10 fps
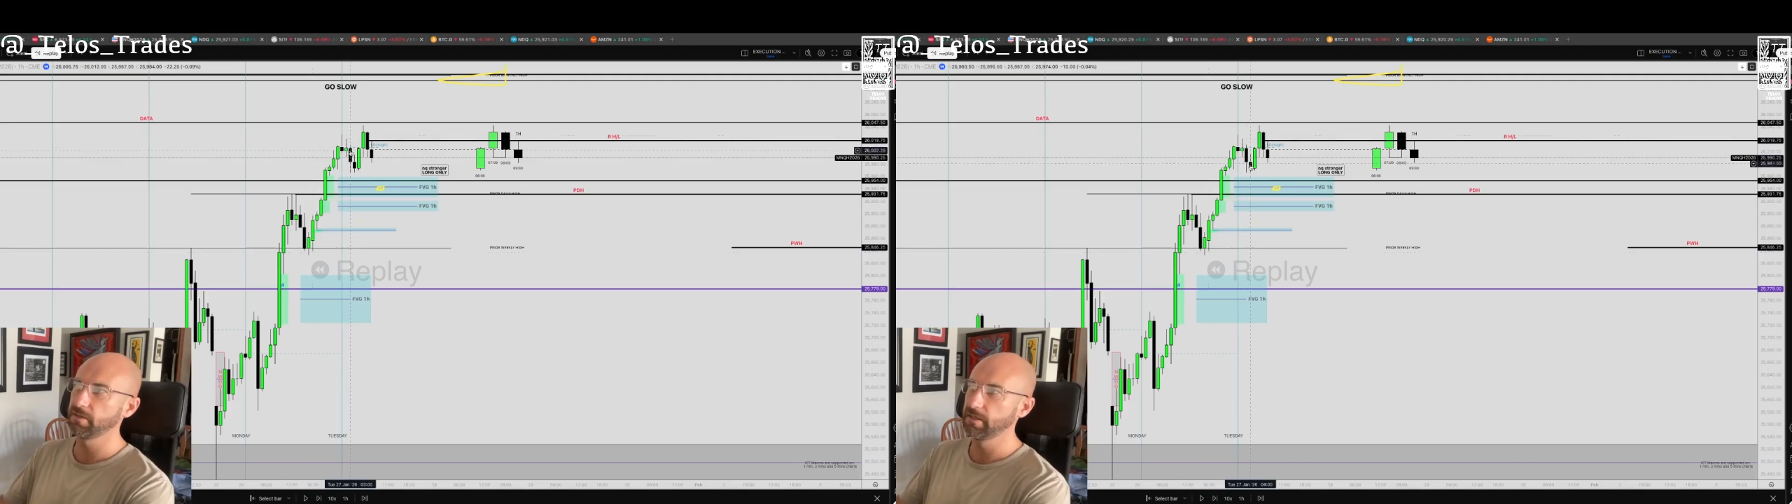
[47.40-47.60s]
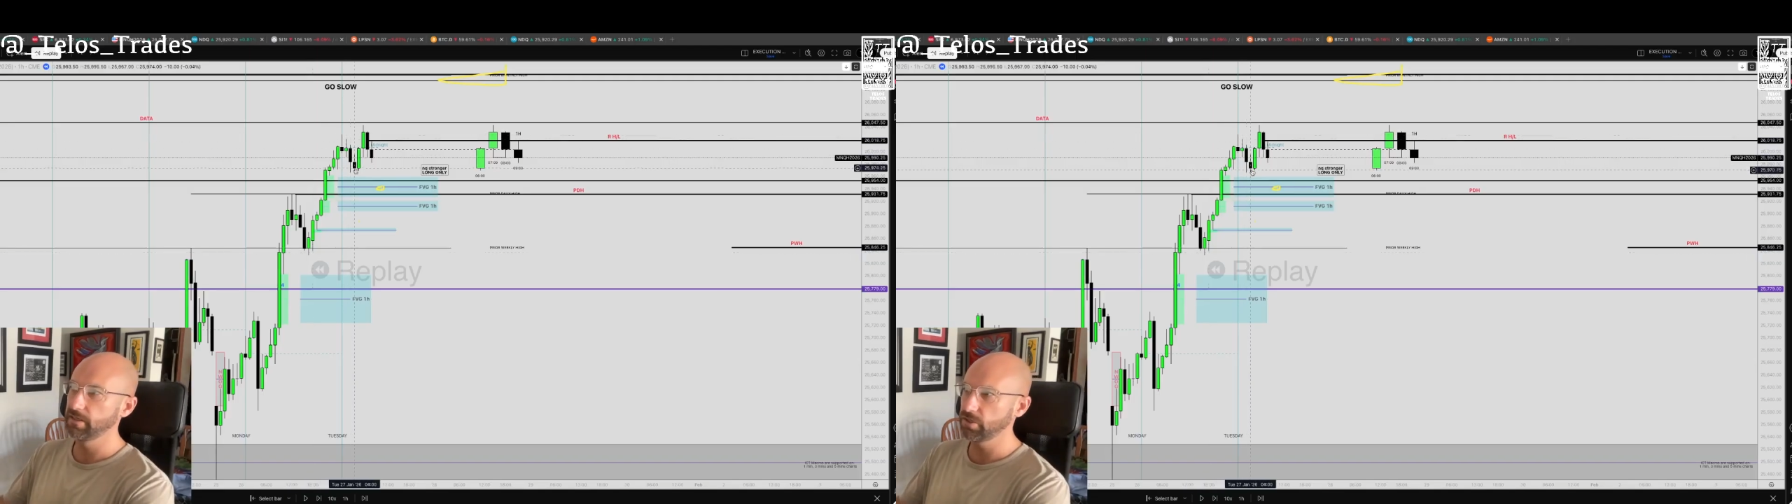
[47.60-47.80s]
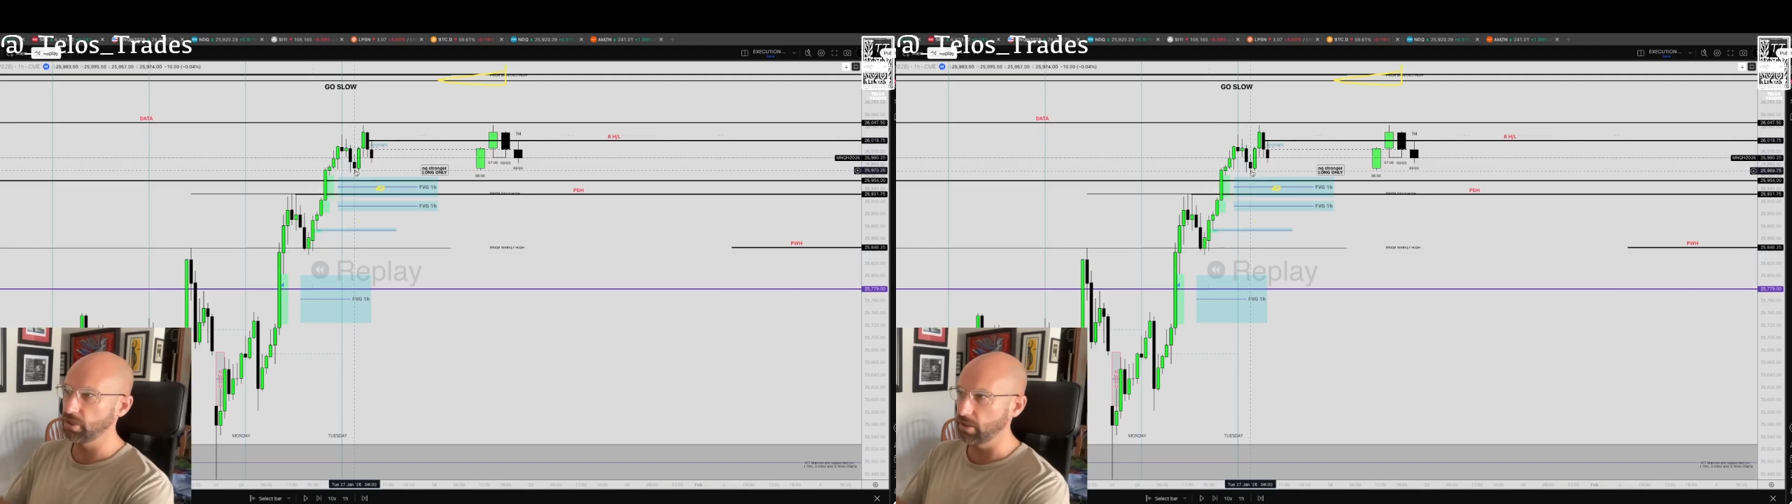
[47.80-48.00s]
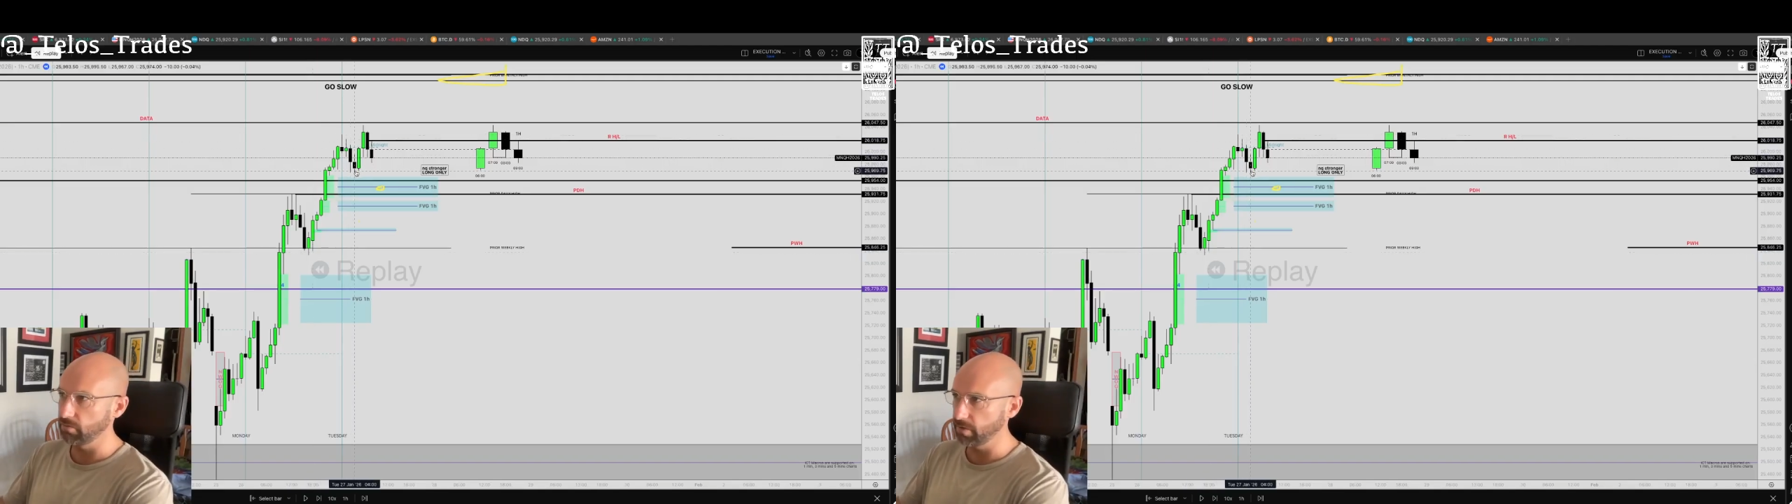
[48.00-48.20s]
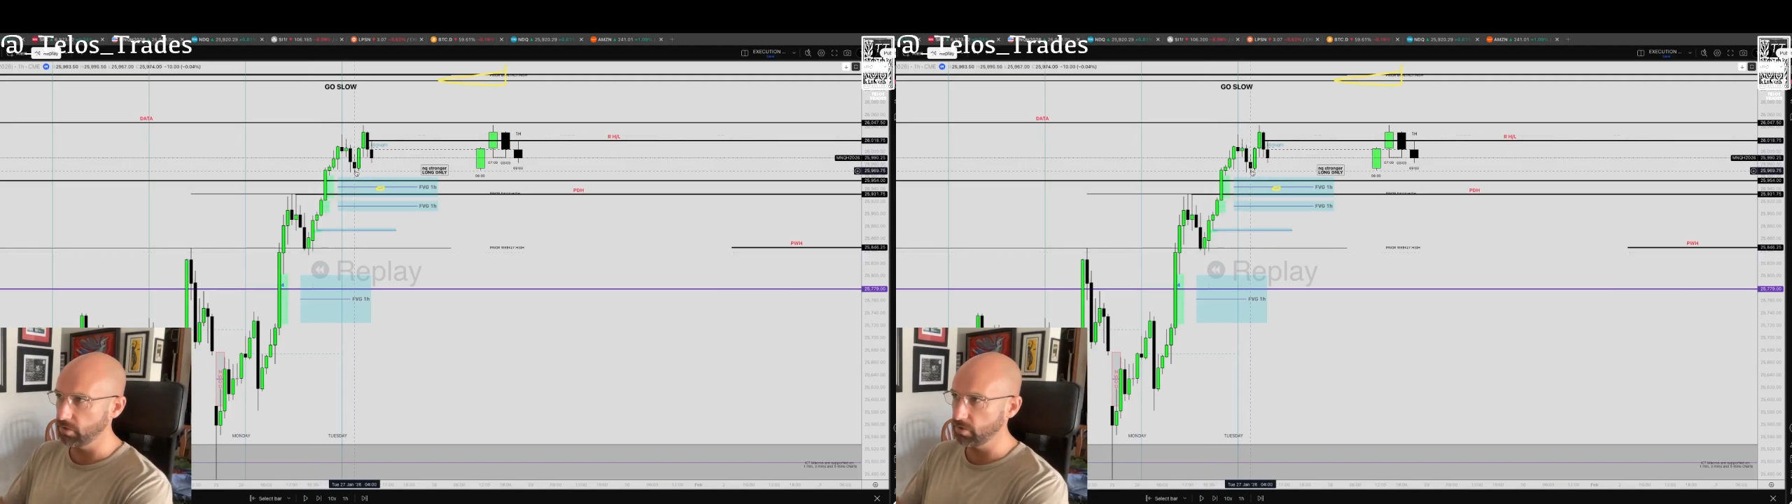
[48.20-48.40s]
Shallow
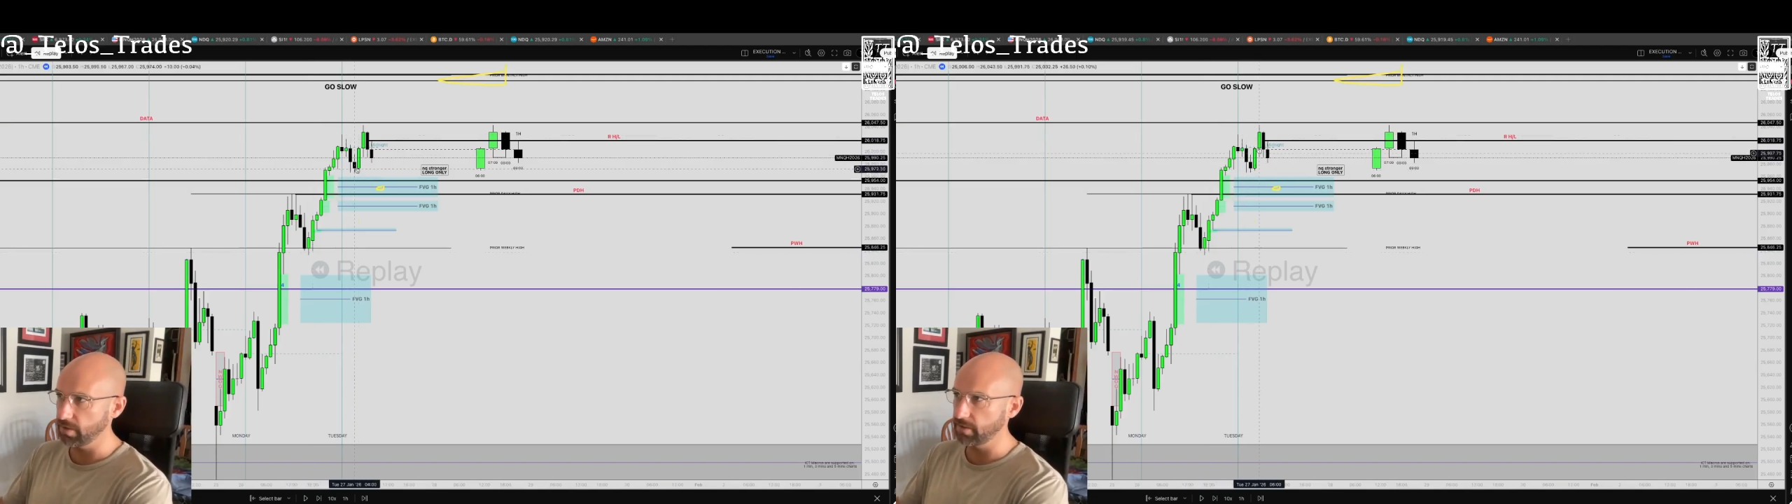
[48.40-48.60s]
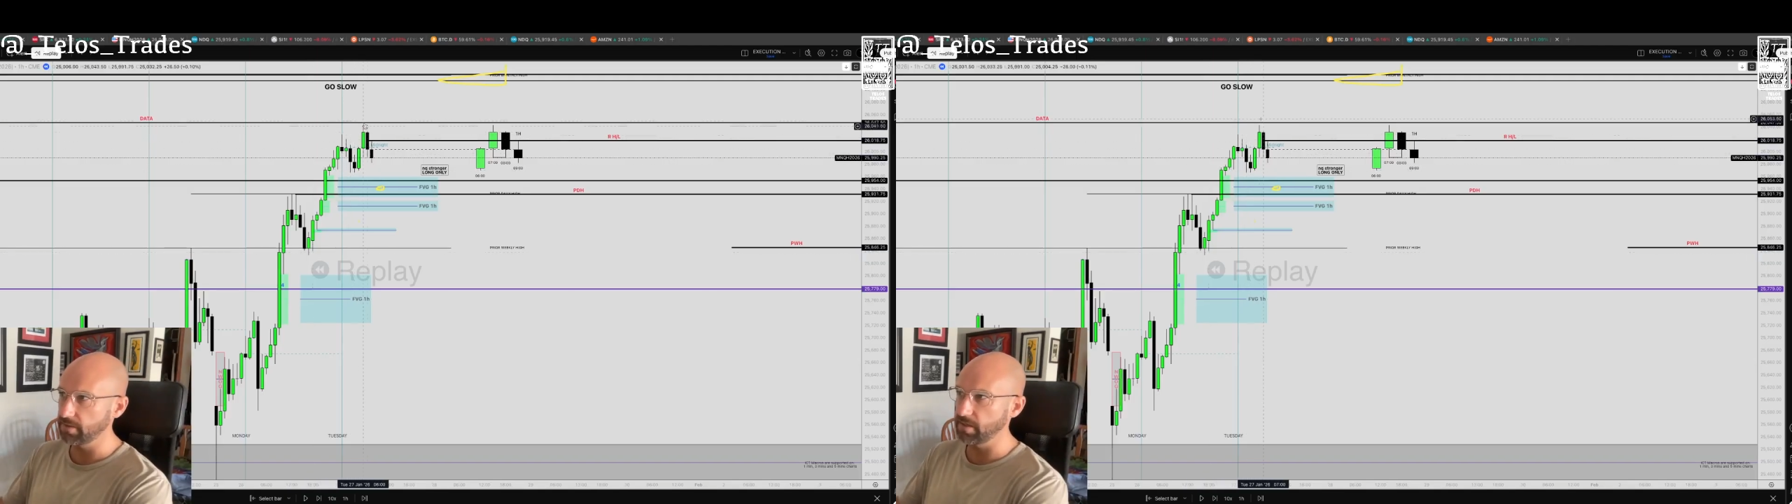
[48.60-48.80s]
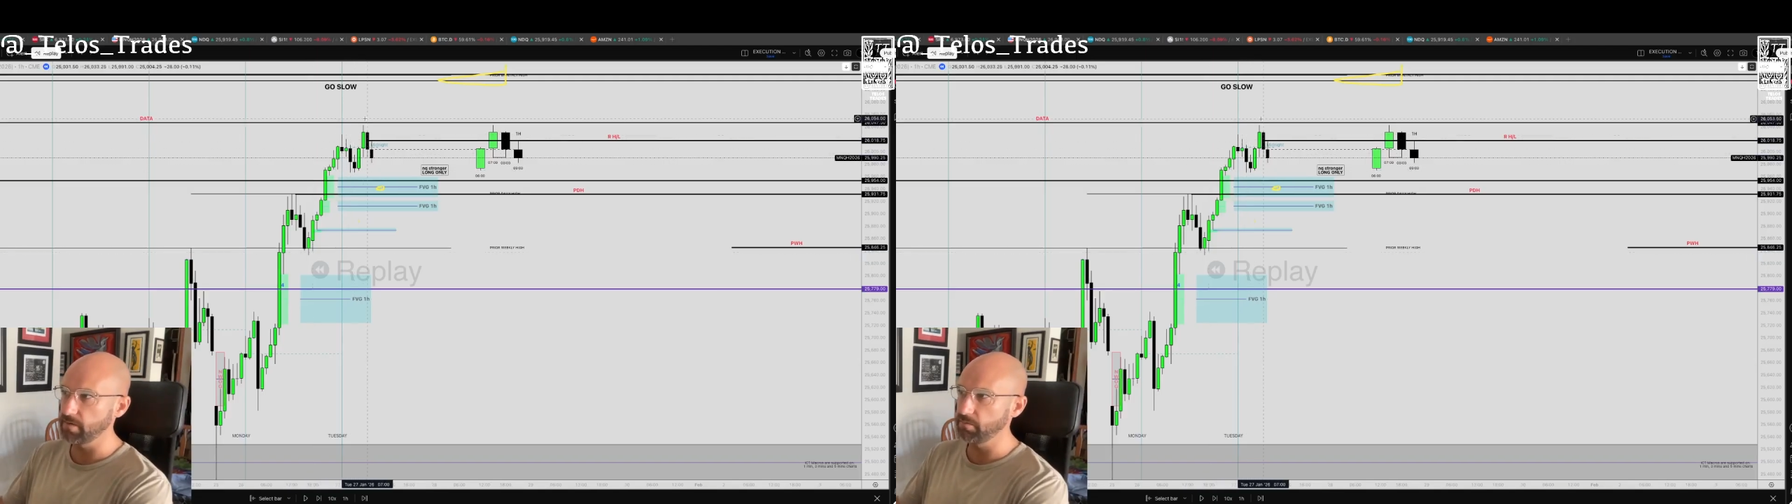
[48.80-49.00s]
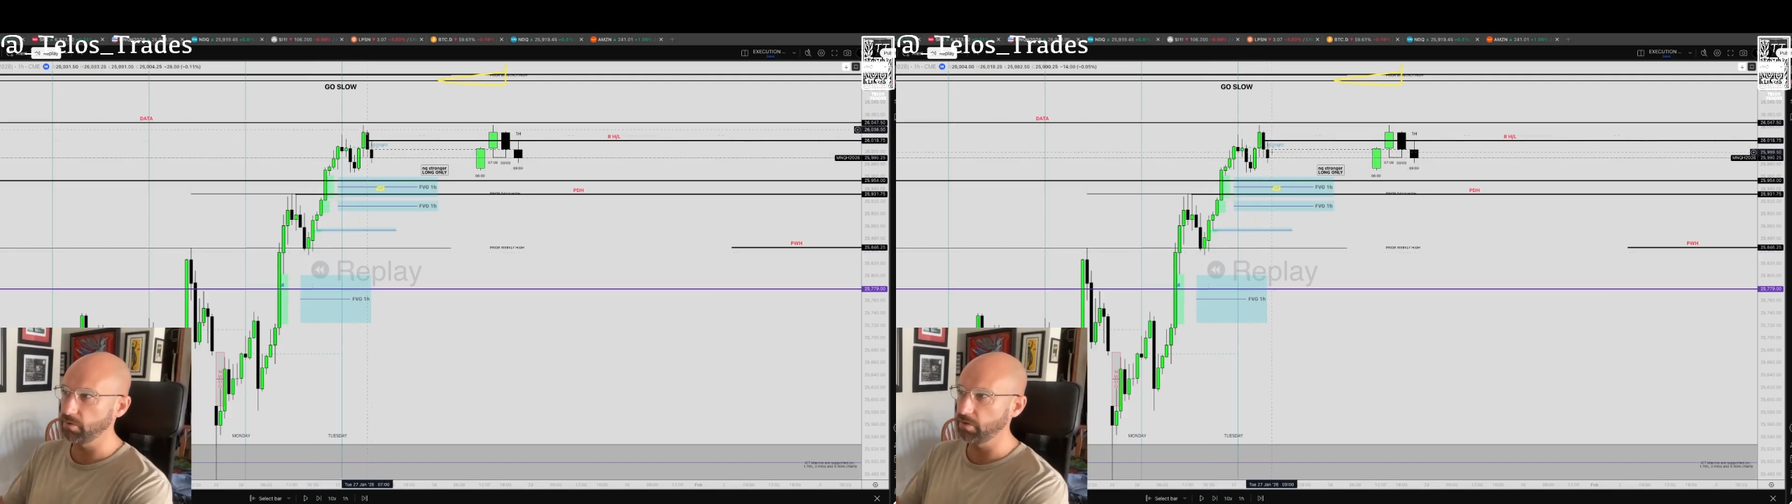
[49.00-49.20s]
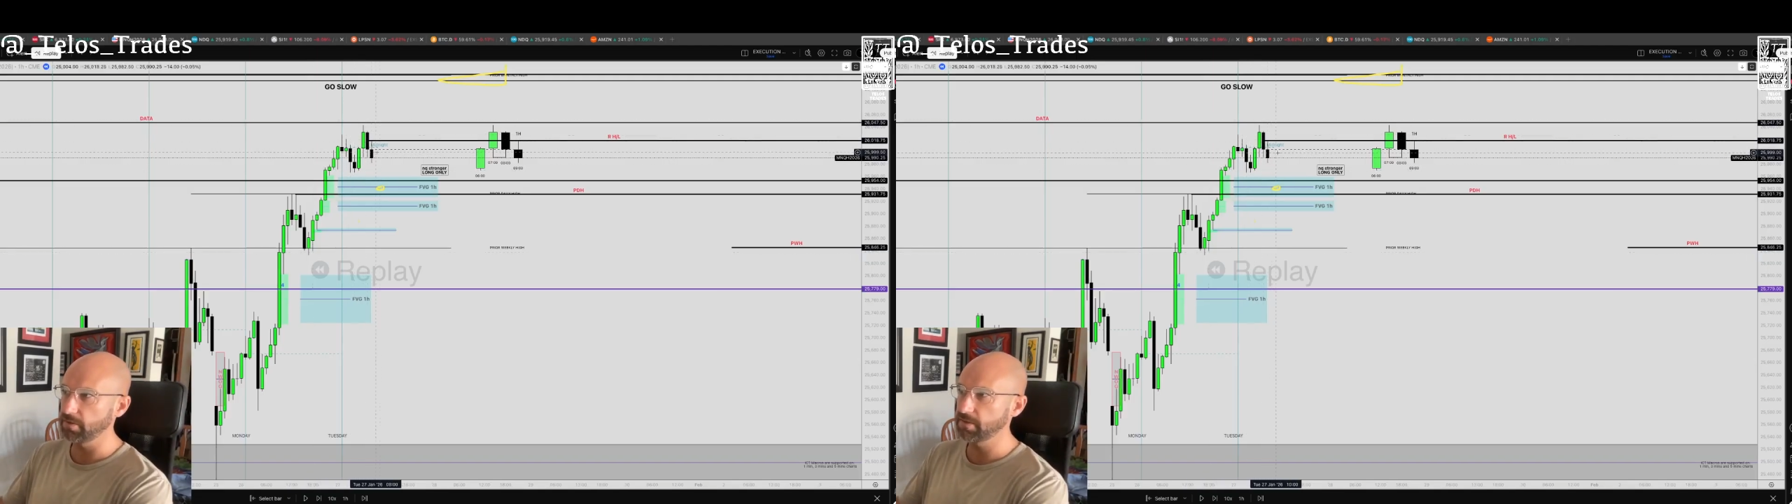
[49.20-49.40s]
retrace,
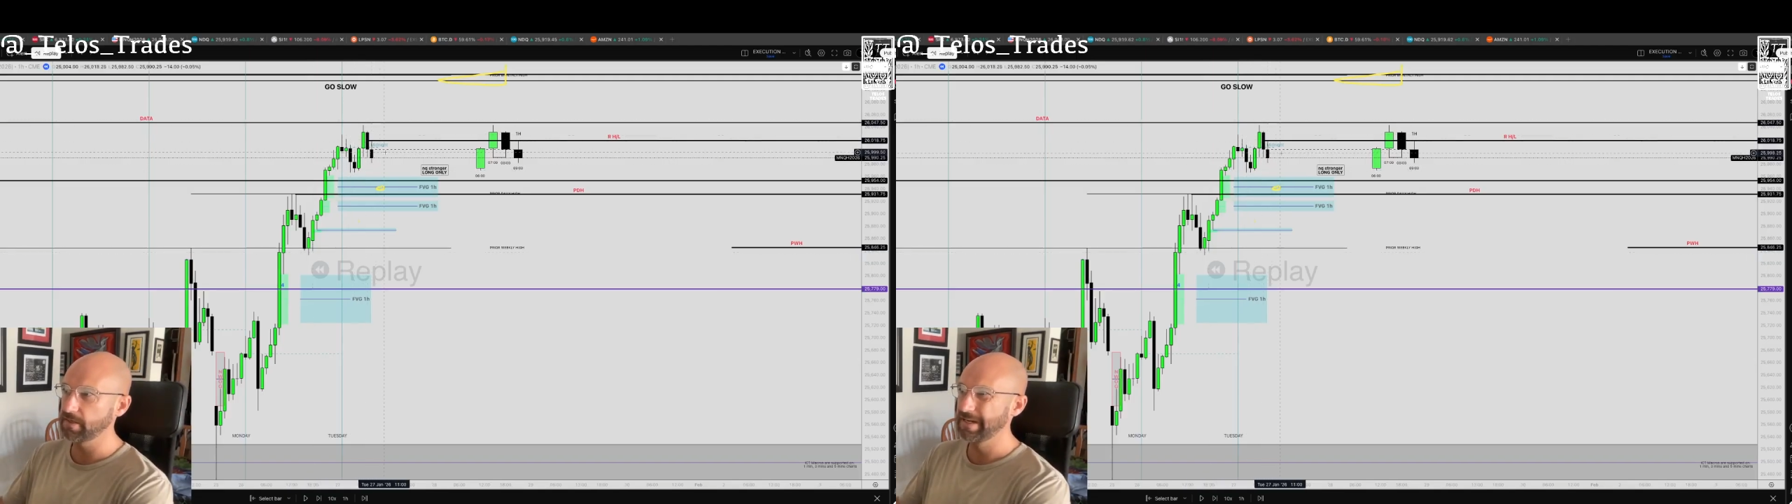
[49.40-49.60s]
impulse.